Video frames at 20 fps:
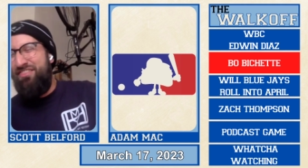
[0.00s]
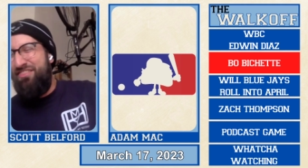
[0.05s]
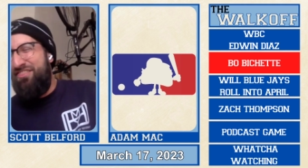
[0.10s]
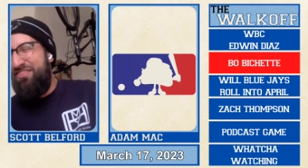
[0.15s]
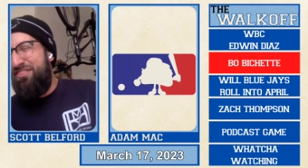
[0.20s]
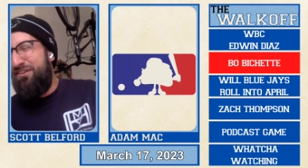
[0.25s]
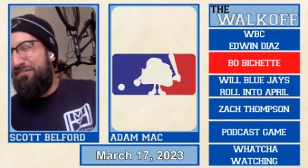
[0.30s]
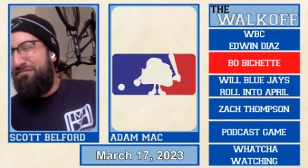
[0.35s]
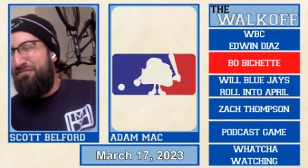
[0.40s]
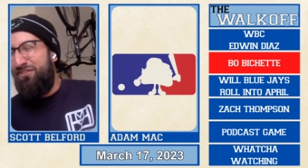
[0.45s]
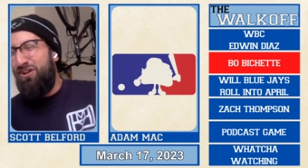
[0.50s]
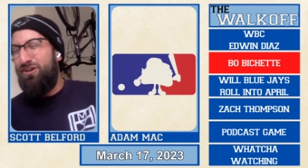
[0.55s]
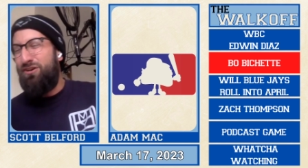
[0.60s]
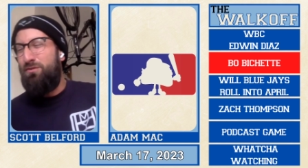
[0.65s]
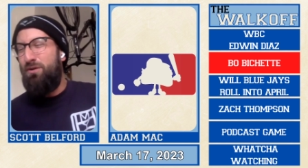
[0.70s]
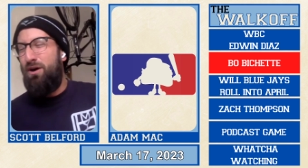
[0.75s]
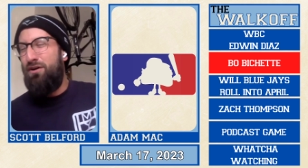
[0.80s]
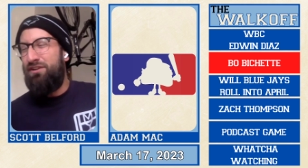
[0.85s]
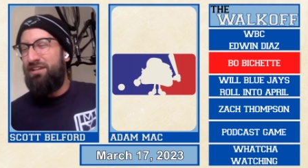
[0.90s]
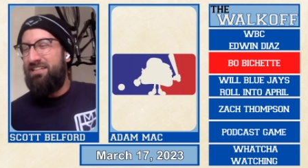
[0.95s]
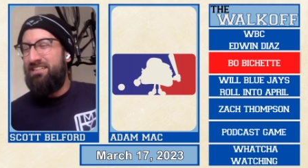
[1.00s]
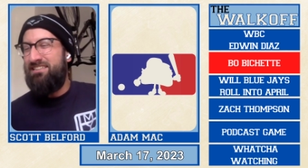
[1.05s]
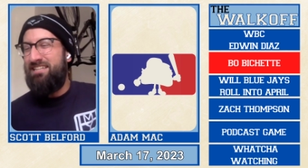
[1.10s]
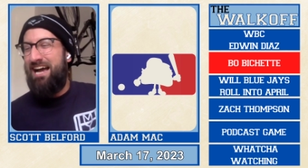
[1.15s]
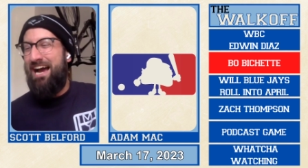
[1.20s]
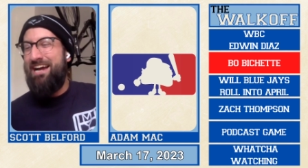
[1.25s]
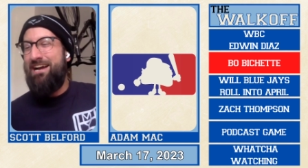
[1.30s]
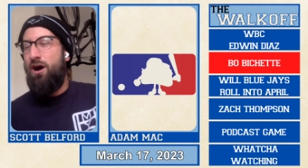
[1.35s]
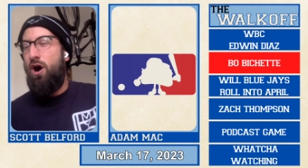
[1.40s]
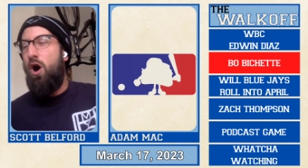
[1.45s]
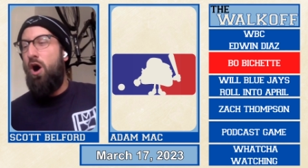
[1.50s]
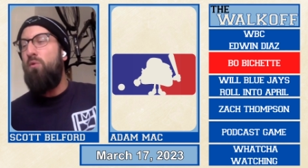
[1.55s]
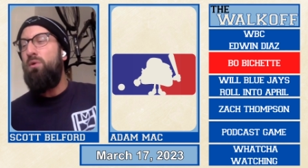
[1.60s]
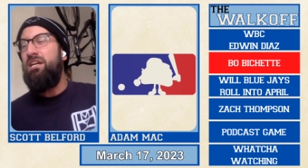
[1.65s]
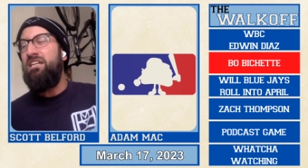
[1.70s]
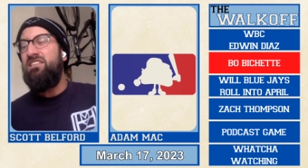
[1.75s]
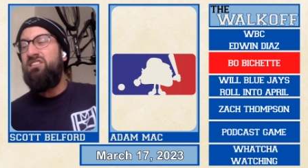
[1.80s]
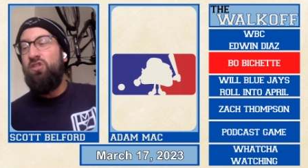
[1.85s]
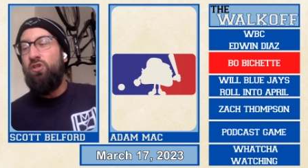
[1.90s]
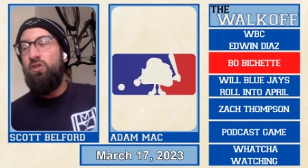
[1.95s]
the full quote is, I
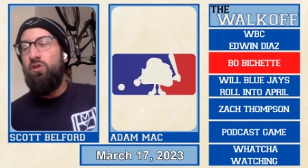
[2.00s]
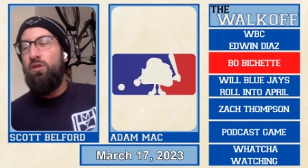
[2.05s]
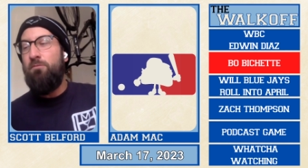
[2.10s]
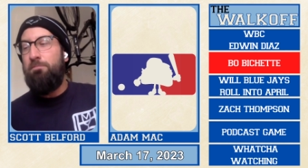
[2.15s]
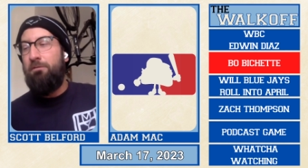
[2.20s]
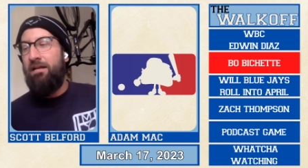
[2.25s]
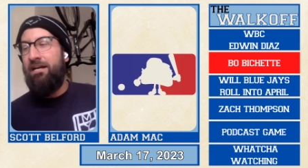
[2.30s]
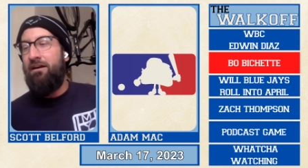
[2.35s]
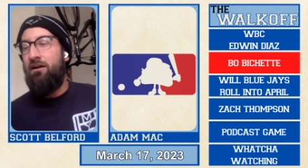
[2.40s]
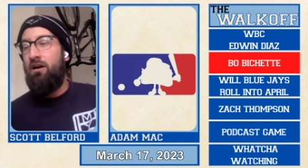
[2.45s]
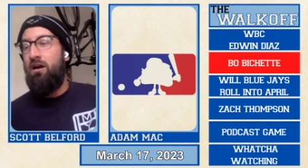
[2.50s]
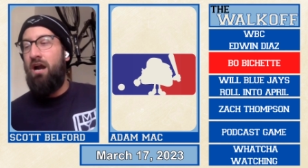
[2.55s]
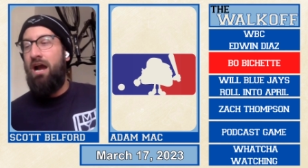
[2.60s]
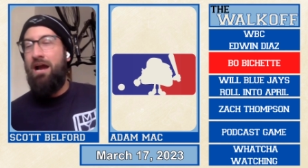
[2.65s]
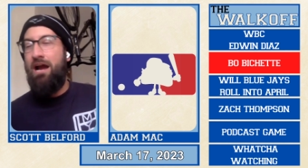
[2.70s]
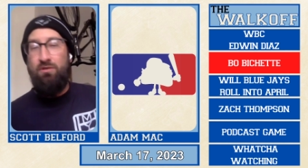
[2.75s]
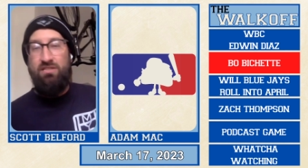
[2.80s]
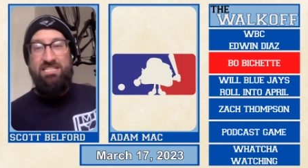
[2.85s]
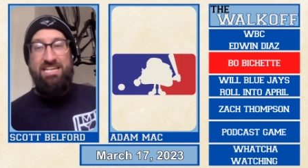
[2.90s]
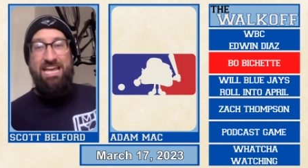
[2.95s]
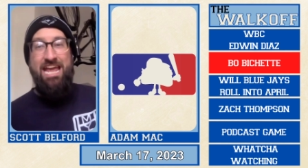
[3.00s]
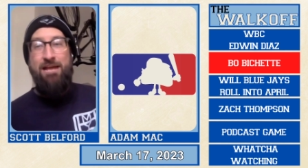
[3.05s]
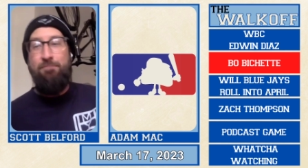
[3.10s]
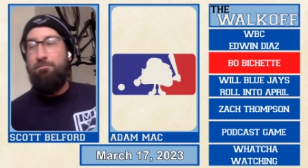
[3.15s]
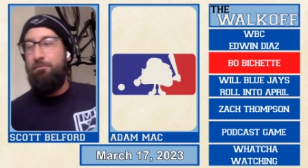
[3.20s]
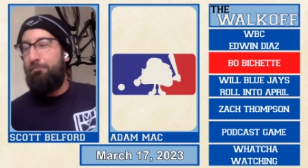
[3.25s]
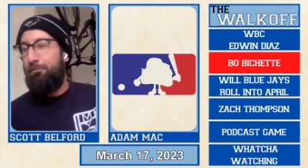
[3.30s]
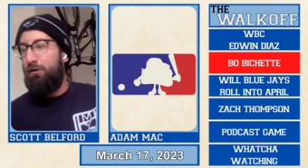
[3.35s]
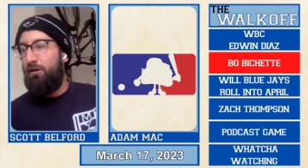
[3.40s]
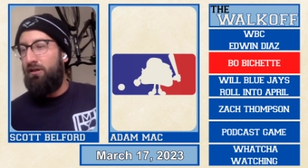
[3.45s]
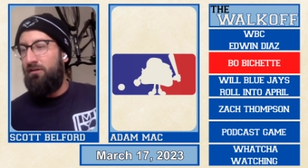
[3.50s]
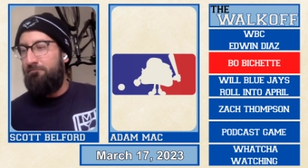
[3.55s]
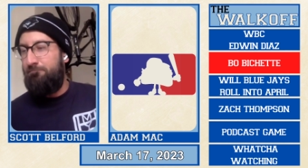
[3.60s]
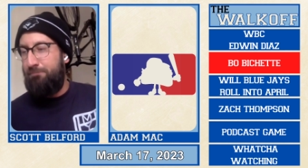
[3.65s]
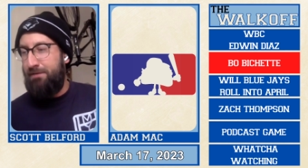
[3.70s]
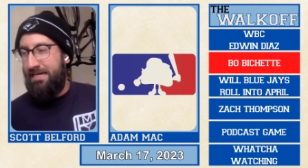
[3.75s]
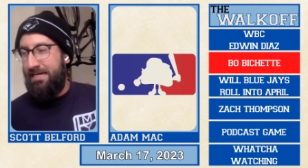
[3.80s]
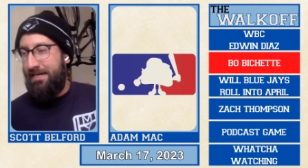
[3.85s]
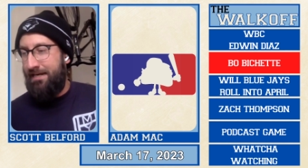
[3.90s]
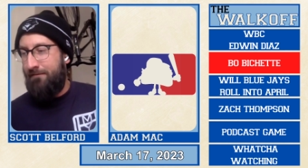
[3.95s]
always knew the player I was capable of
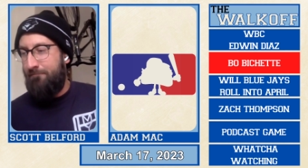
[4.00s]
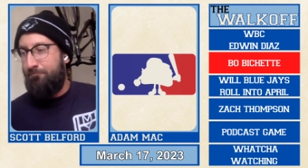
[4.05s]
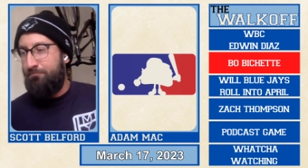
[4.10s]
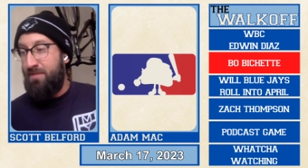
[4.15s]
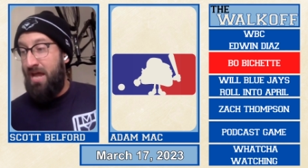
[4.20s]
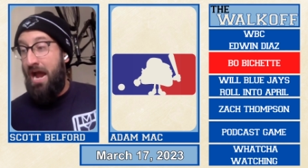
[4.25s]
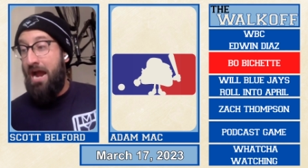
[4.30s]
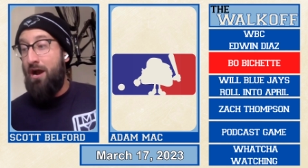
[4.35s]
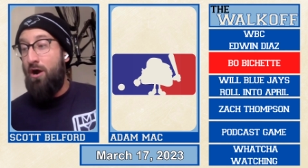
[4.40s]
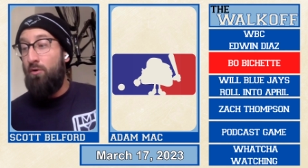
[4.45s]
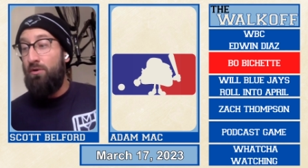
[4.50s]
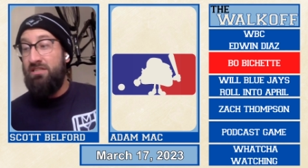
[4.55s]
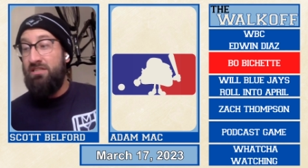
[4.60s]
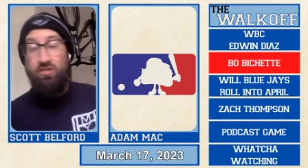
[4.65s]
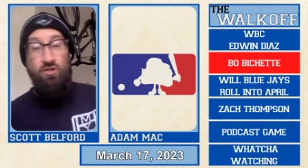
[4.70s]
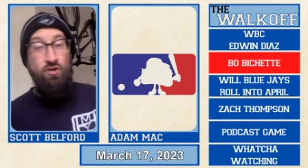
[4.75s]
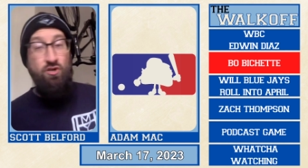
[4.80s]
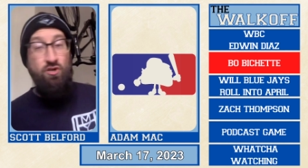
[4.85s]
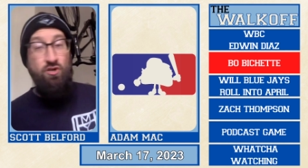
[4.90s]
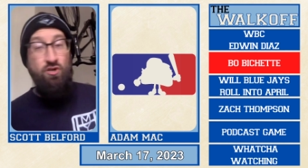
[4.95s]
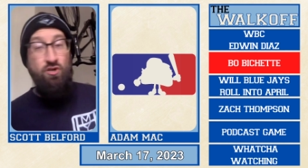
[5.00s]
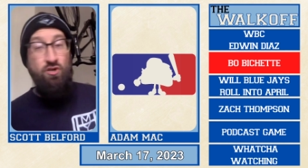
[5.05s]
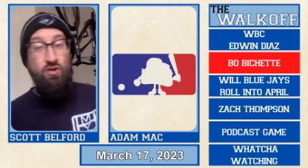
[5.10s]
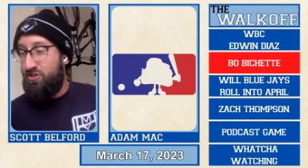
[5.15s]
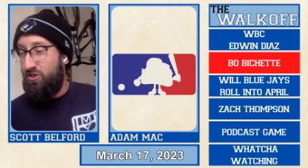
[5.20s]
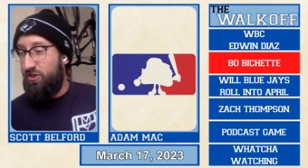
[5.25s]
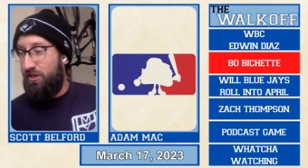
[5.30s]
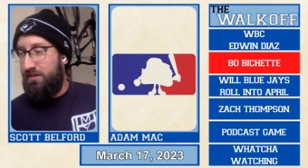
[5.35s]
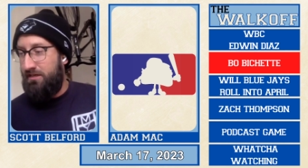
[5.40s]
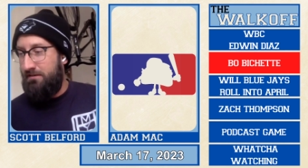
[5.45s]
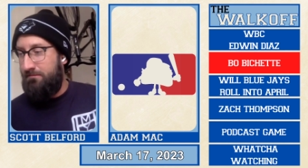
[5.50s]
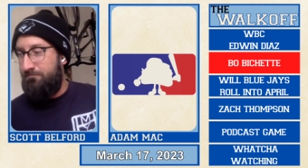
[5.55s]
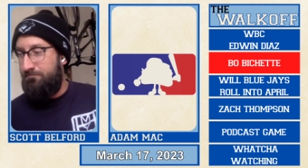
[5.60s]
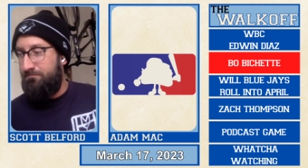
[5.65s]
being. I always knew I was good.